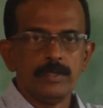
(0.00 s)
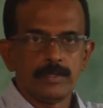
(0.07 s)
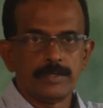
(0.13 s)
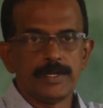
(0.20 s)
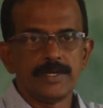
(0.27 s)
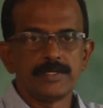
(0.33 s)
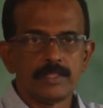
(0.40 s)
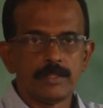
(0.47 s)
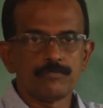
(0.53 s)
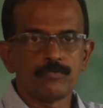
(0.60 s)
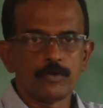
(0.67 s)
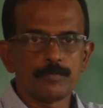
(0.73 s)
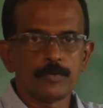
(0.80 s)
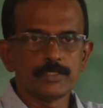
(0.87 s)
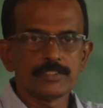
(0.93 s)
greater than
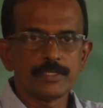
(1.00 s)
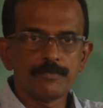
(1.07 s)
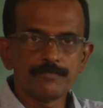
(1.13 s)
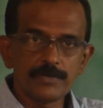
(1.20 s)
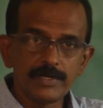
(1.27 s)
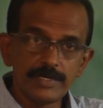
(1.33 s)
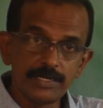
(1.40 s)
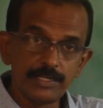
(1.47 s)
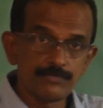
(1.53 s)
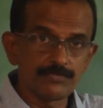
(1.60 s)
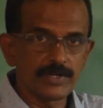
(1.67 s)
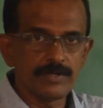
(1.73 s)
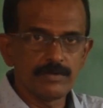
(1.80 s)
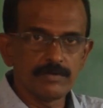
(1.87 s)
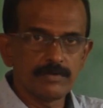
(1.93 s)
4.75,
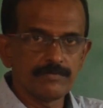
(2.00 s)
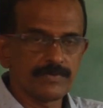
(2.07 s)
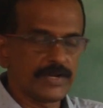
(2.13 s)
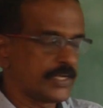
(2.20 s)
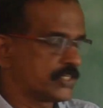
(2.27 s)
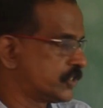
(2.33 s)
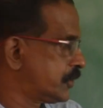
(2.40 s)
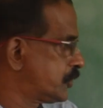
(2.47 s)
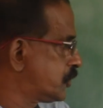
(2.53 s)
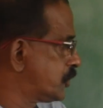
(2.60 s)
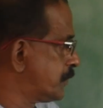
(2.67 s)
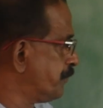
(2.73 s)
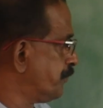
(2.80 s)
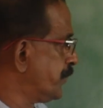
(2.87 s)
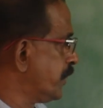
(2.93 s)
different
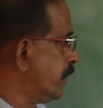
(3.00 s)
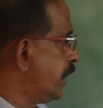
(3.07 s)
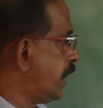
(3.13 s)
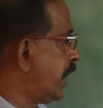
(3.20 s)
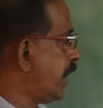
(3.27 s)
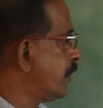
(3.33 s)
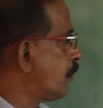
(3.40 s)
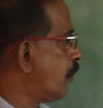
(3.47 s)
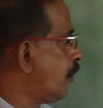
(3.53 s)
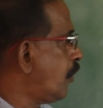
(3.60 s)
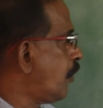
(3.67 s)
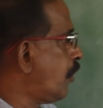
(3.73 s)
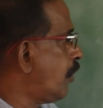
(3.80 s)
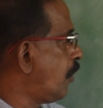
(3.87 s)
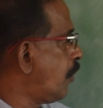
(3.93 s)
fractions. And
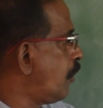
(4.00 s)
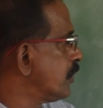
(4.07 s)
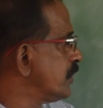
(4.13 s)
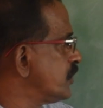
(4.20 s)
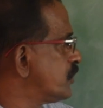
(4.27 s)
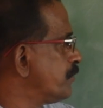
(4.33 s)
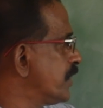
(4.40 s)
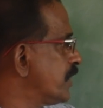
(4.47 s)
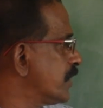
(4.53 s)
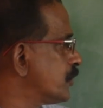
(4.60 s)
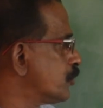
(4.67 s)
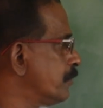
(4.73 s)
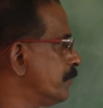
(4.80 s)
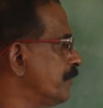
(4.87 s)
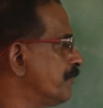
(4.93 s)
all these materials
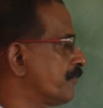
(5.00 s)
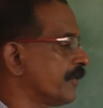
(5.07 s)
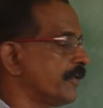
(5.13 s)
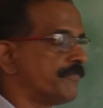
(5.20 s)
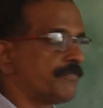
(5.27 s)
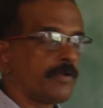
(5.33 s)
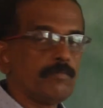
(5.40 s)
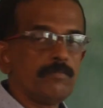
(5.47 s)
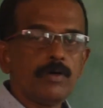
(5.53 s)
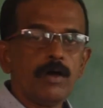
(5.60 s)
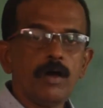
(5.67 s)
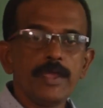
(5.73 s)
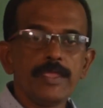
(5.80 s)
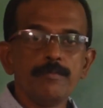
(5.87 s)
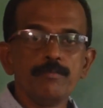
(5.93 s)
should be free from
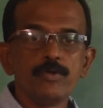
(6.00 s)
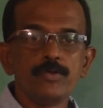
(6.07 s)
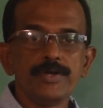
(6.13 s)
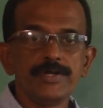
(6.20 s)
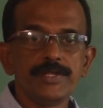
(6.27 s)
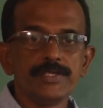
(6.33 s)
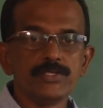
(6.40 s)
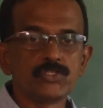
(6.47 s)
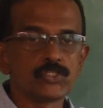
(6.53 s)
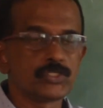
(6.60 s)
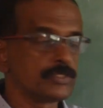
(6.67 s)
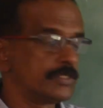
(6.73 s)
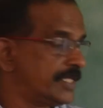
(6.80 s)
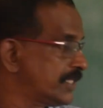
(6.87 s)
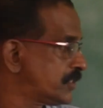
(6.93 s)
impurities,
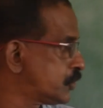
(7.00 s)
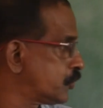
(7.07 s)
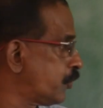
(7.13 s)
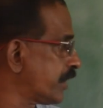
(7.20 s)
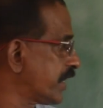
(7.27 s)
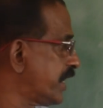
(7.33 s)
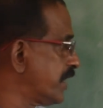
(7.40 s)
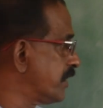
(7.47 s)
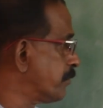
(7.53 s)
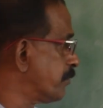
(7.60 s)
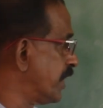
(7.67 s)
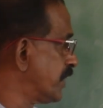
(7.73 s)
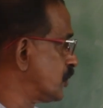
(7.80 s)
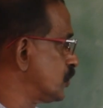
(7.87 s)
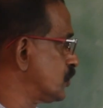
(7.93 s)
dust, organic
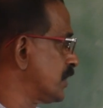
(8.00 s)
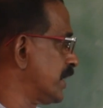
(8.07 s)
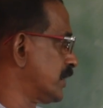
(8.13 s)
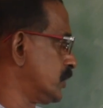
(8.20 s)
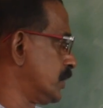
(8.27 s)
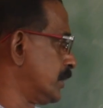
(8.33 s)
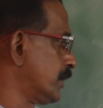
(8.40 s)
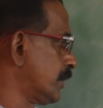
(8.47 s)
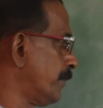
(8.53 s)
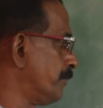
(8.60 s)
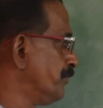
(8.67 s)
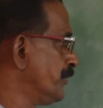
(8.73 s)
matters, etc.